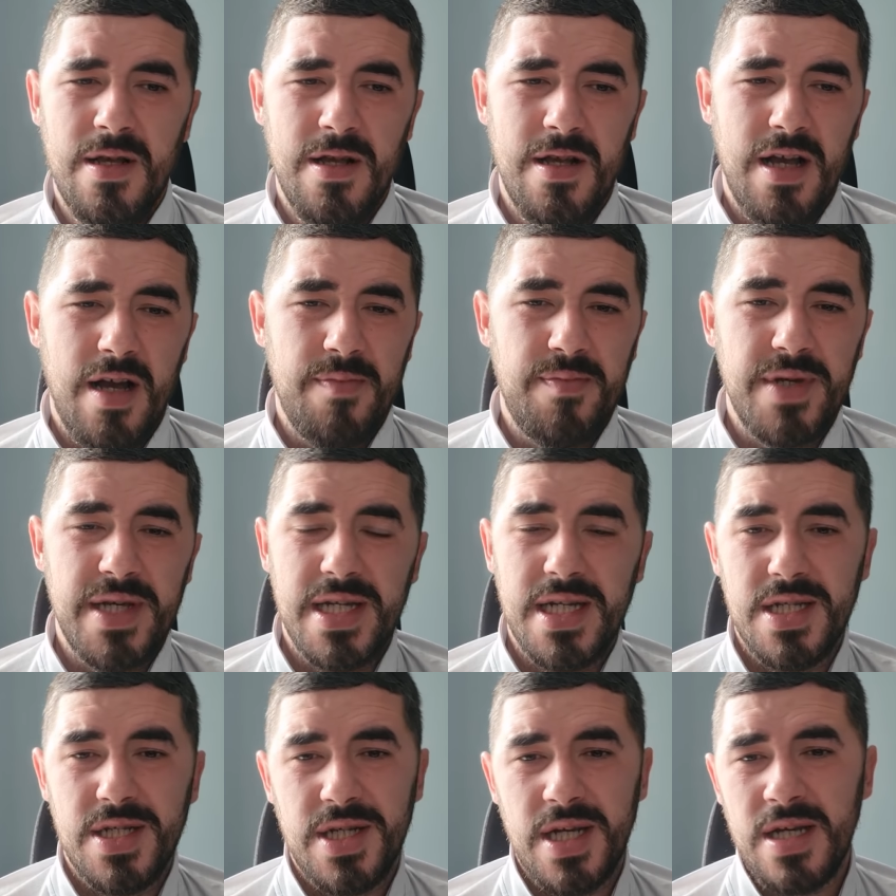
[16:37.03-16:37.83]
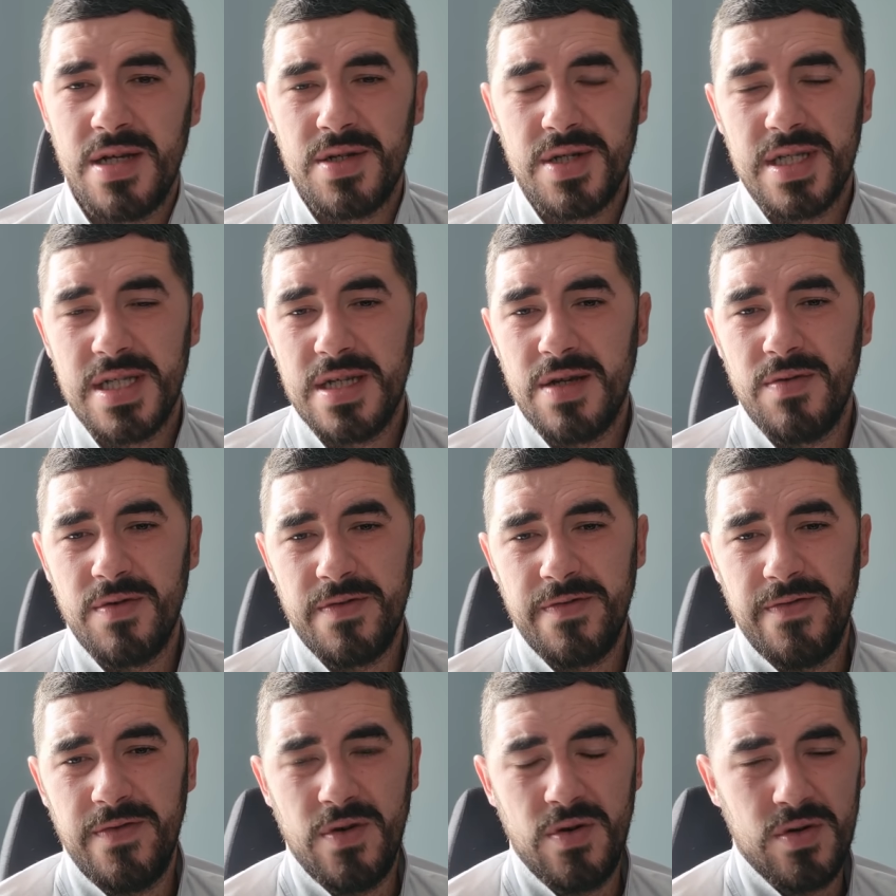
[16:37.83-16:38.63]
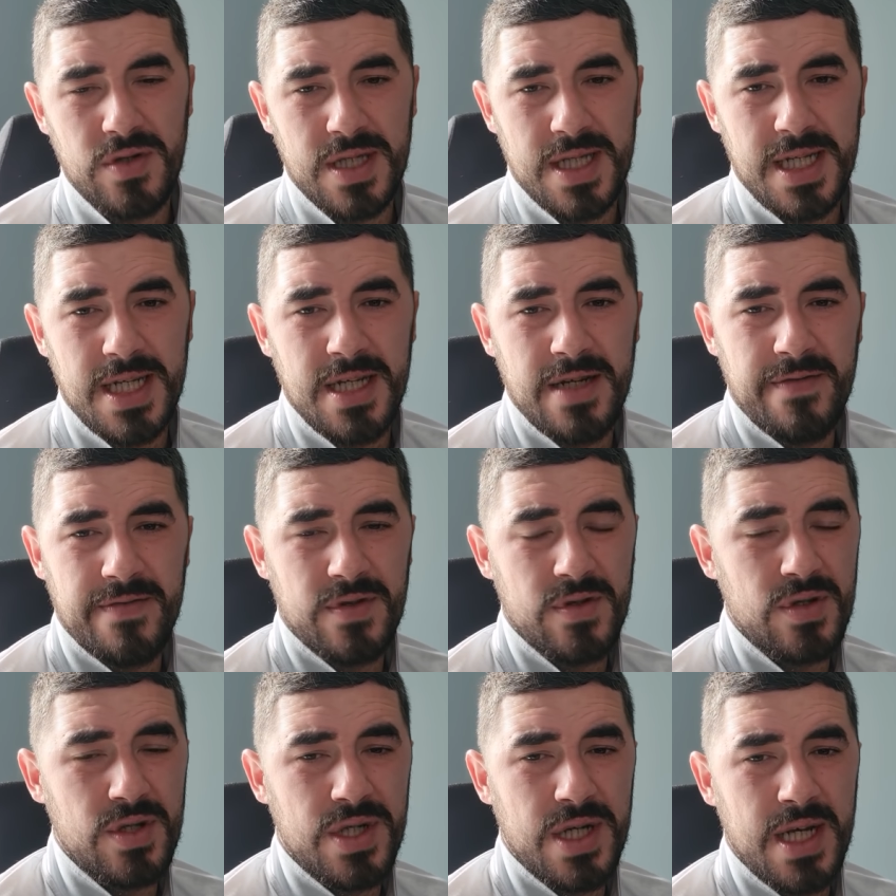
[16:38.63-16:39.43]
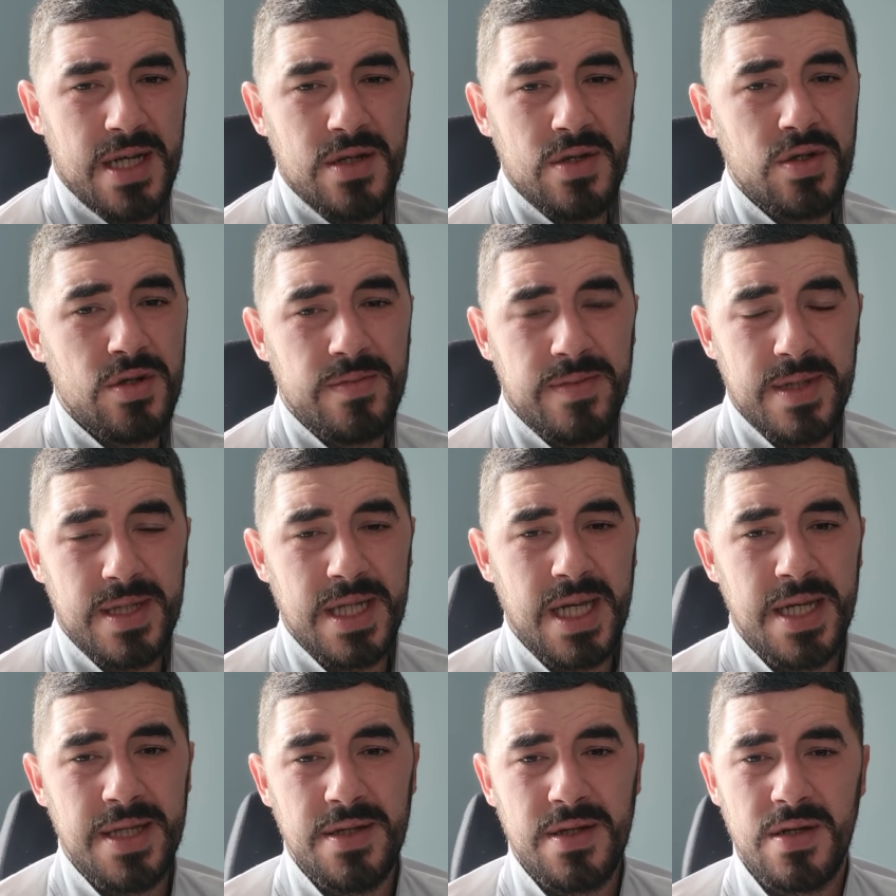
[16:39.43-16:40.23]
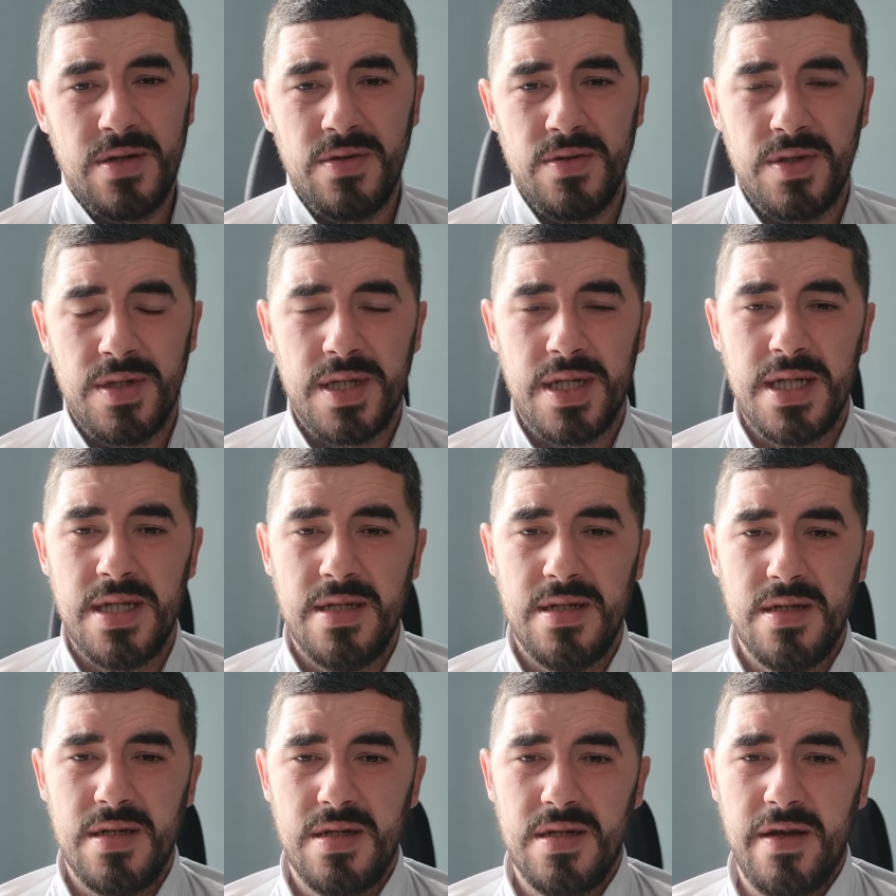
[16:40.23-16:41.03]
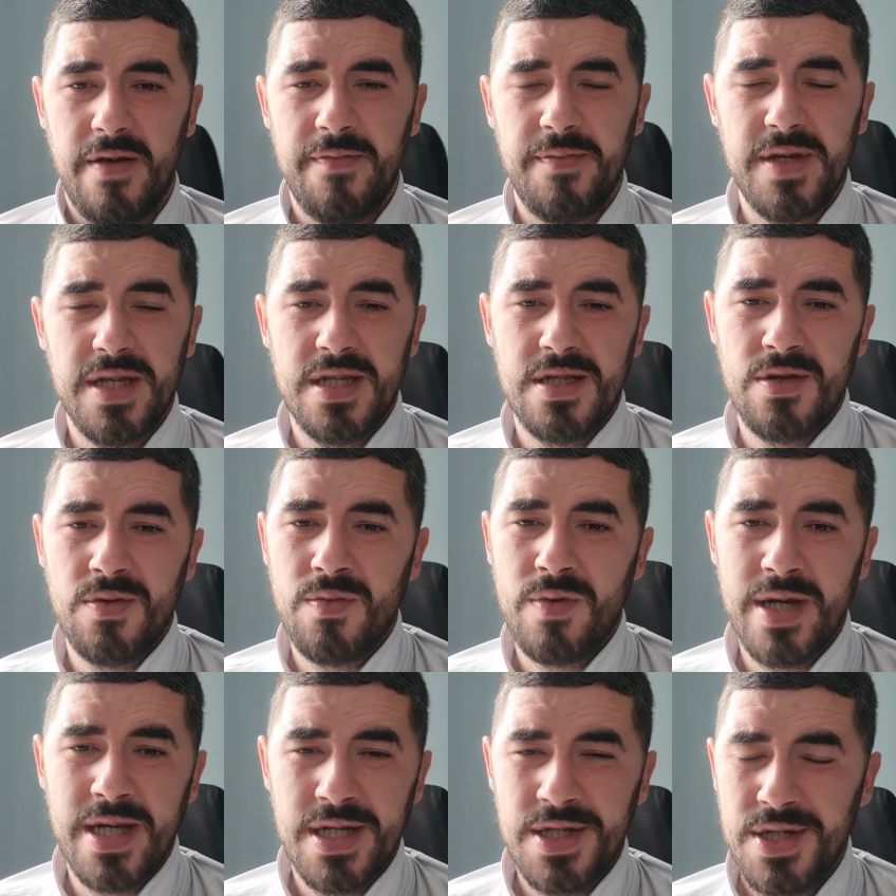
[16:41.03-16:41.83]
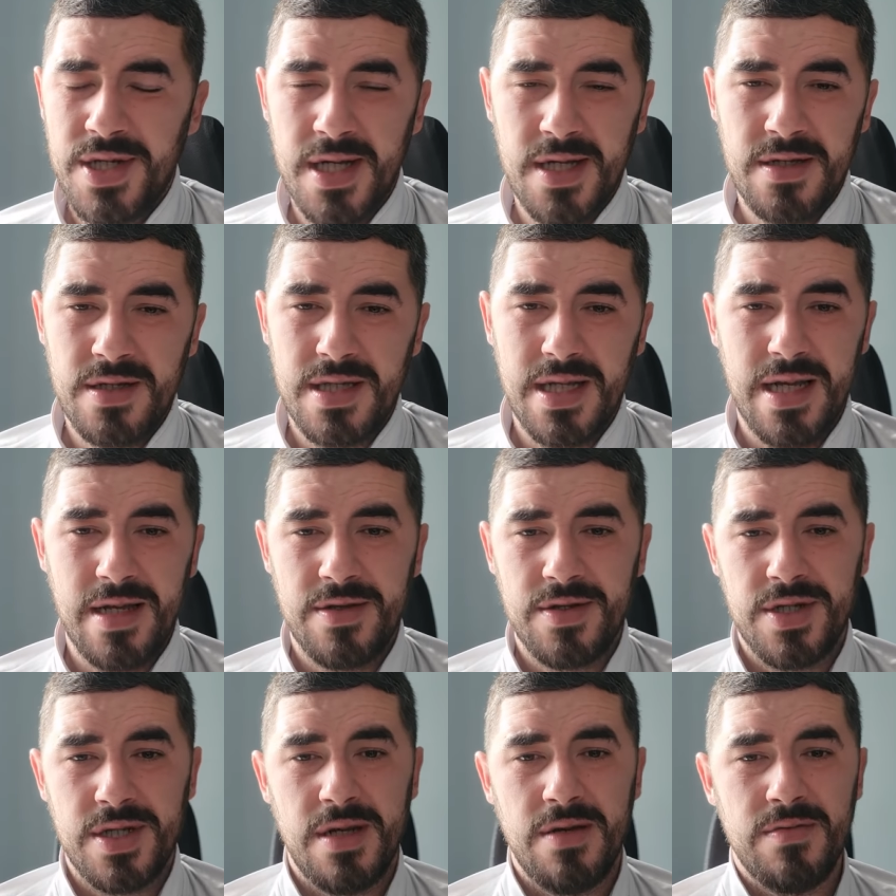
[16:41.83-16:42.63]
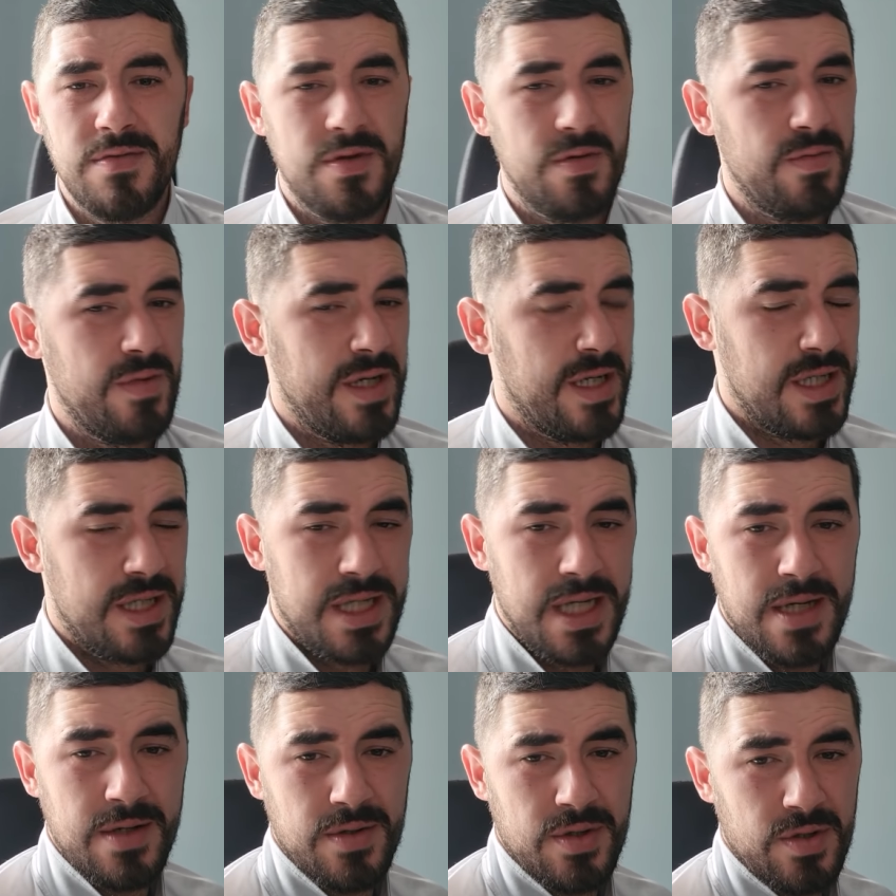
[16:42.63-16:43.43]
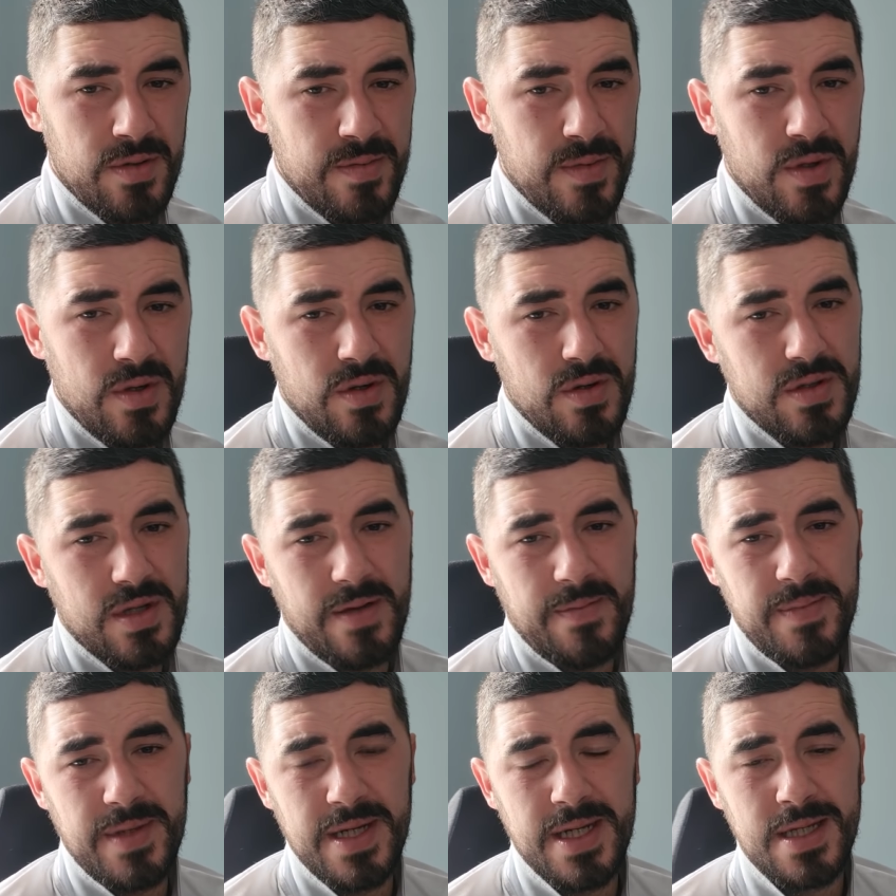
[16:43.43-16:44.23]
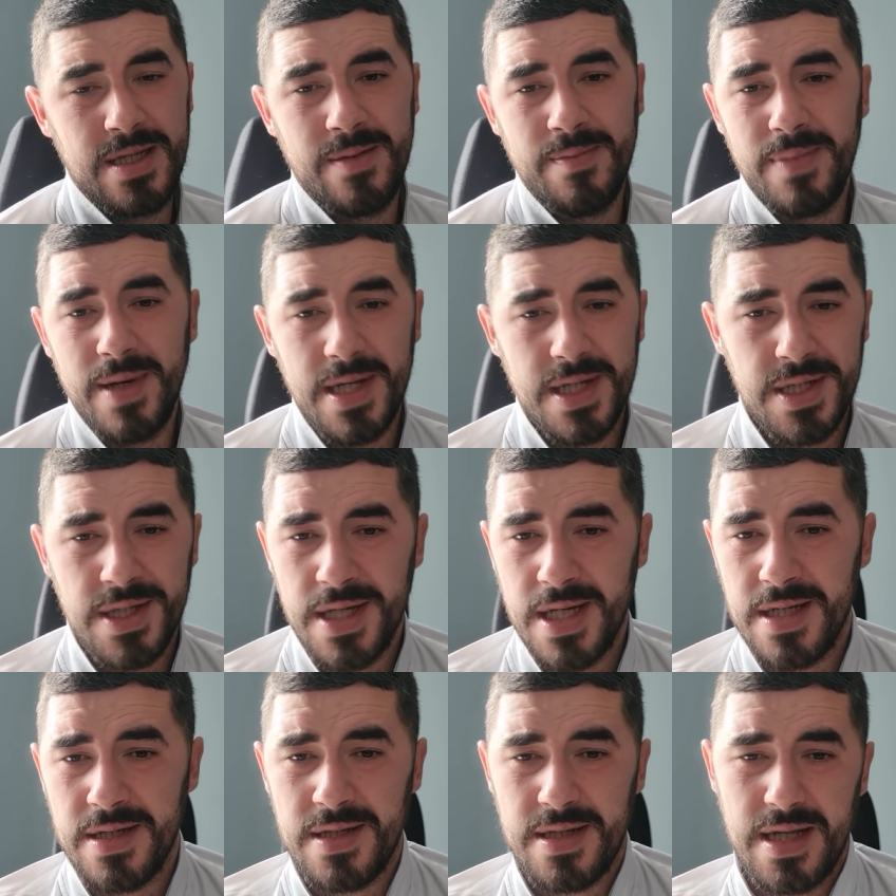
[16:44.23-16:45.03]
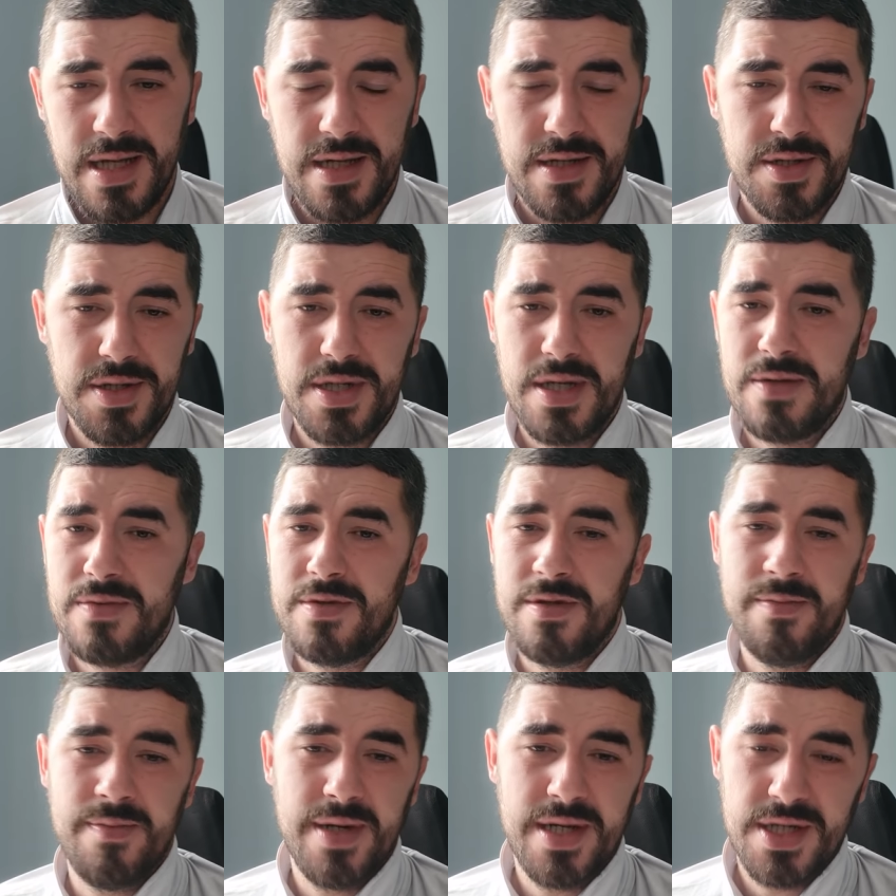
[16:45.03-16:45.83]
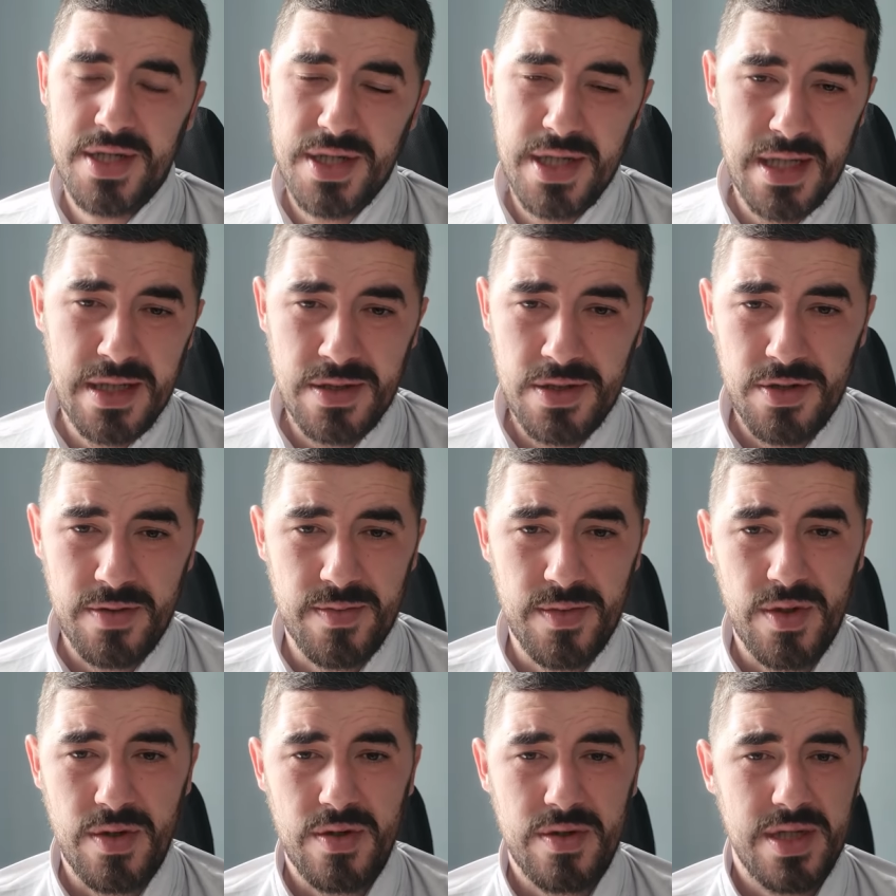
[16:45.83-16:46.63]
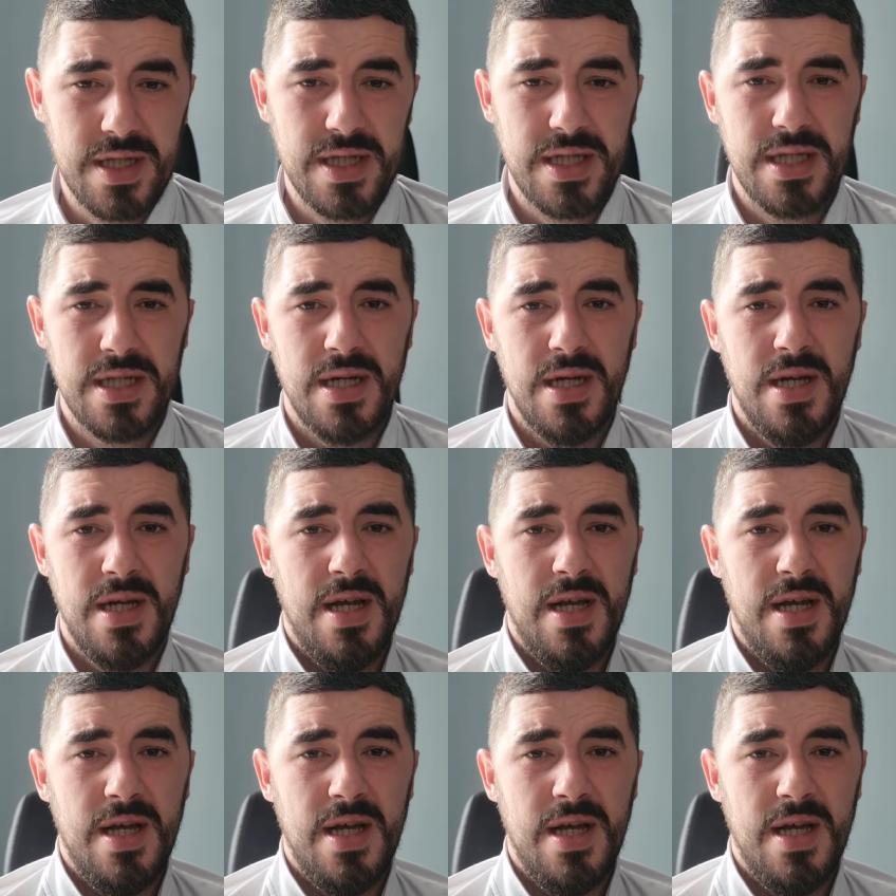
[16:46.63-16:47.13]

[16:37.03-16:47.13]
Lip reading: I've been in jail since I was 14, I've done jails up and down the country. I've been in the worst jails down south, the worst jails up north. I've been in the best jails down south and the best jails up north.